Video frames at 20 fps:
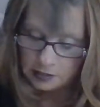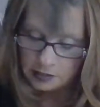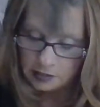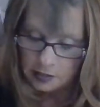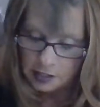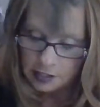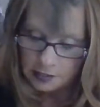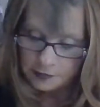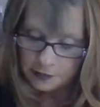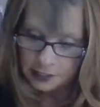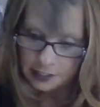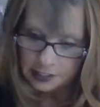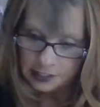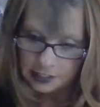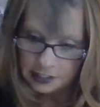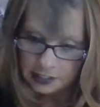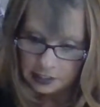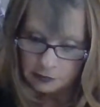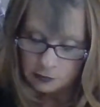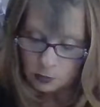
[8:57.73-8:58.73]
Clarify the
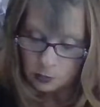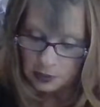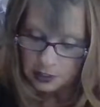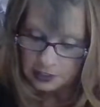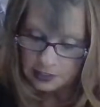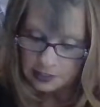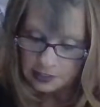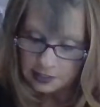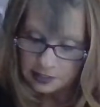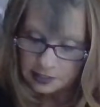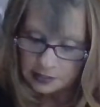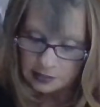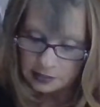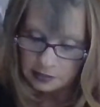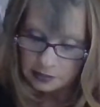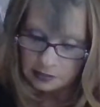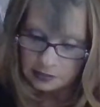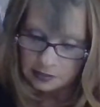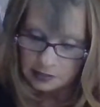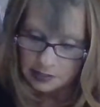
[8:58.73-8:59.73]
King of Wands.
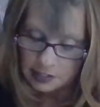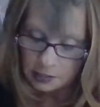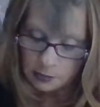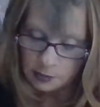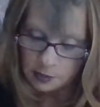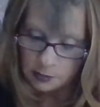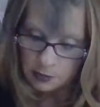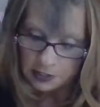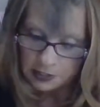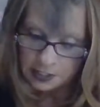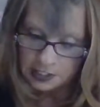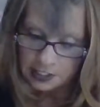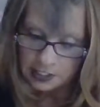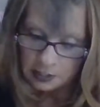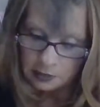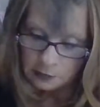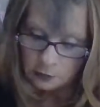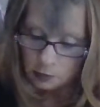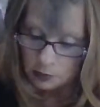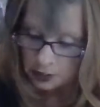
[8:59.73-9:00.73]
Tell me about the King
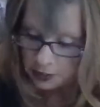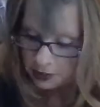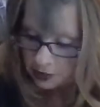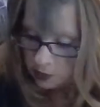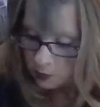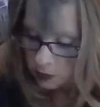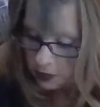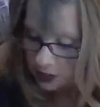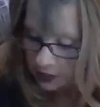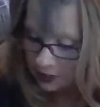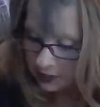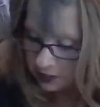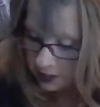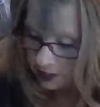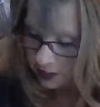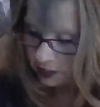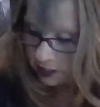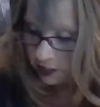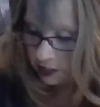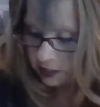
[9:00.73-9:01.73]
of Wands. What is the
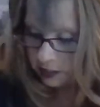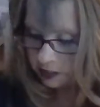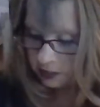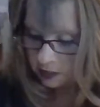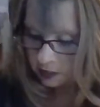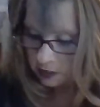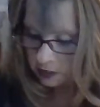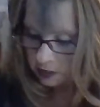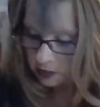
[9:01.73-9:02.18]
King here?